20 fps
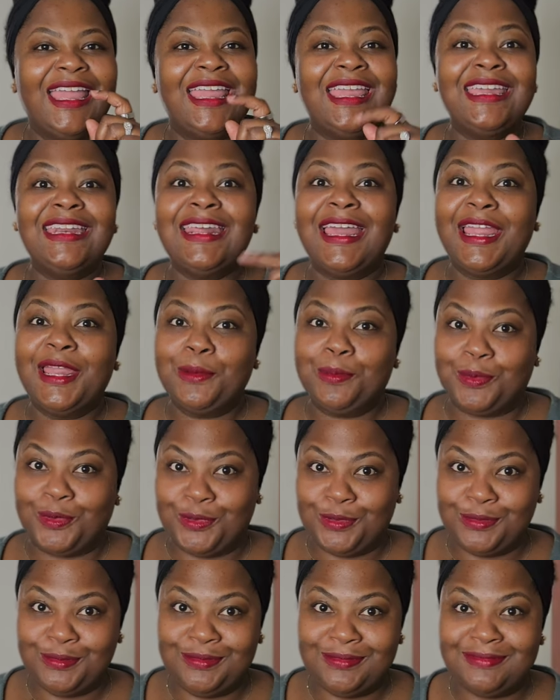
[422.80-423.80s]

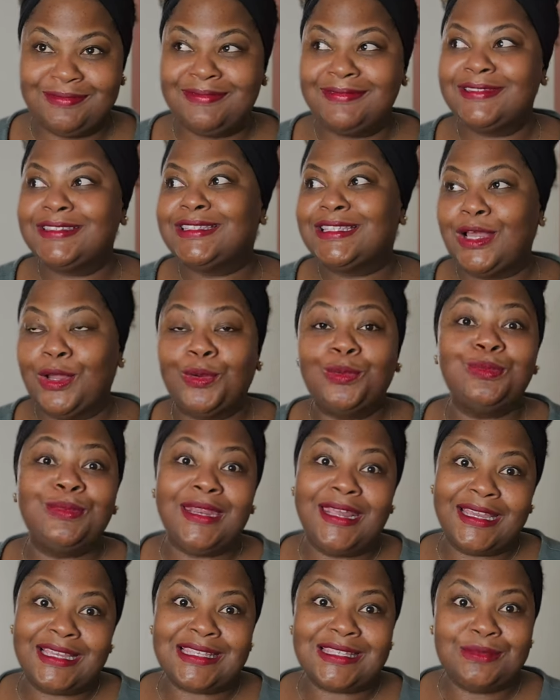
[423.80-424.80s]
April, so
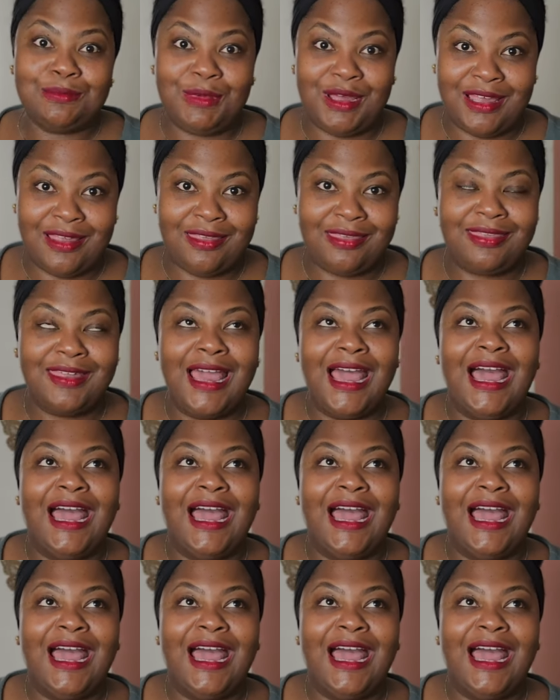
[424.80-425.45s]
next month,